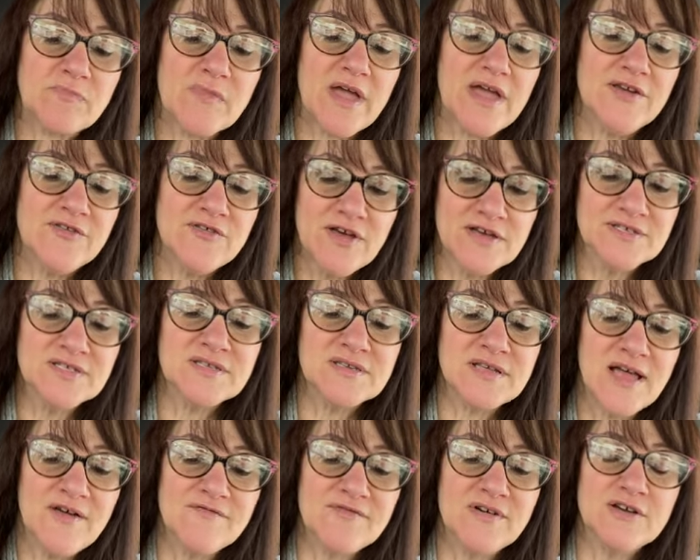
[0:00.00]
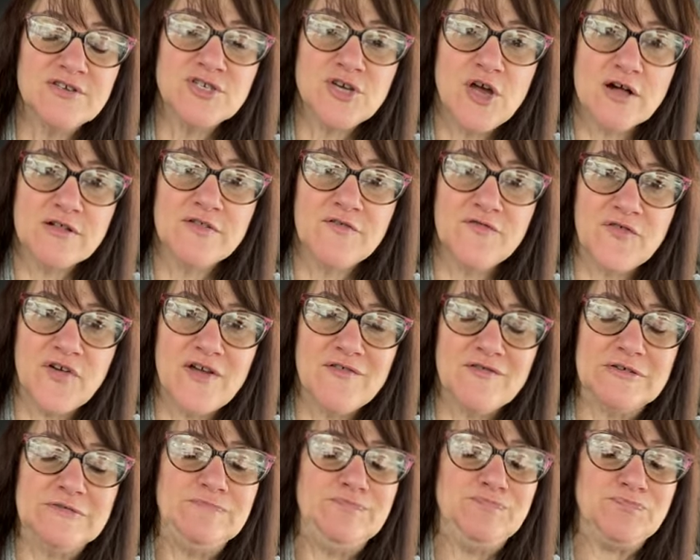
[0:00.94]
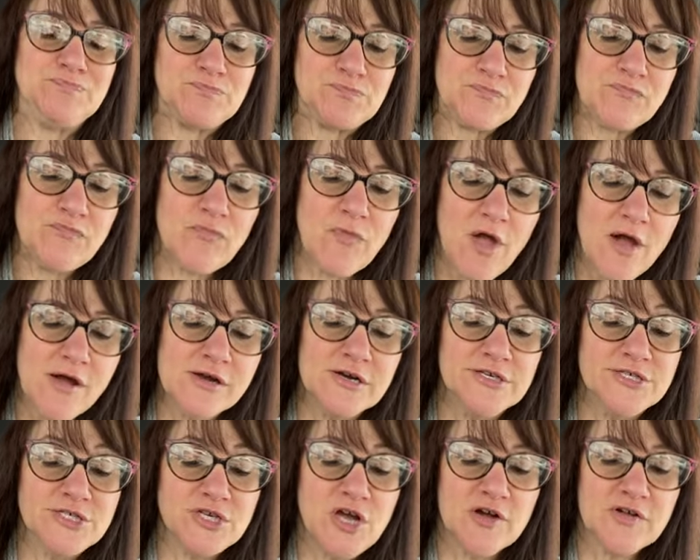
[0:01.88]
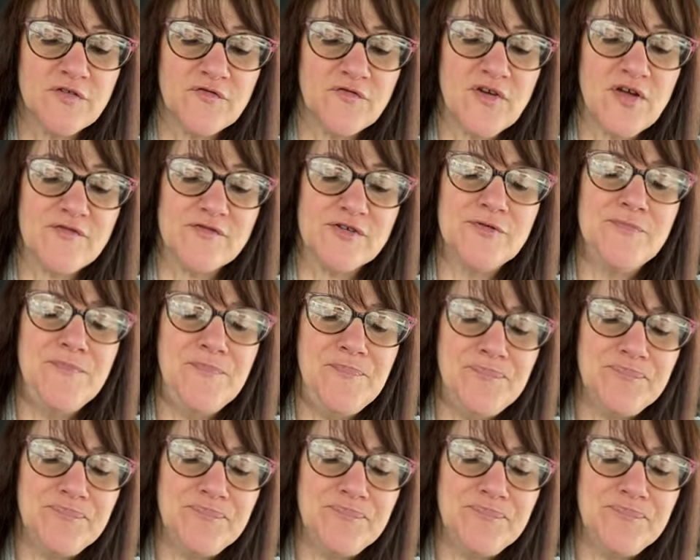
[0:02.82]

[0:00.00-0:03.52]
It does have a chocolate flavor, a good chocolate flavor.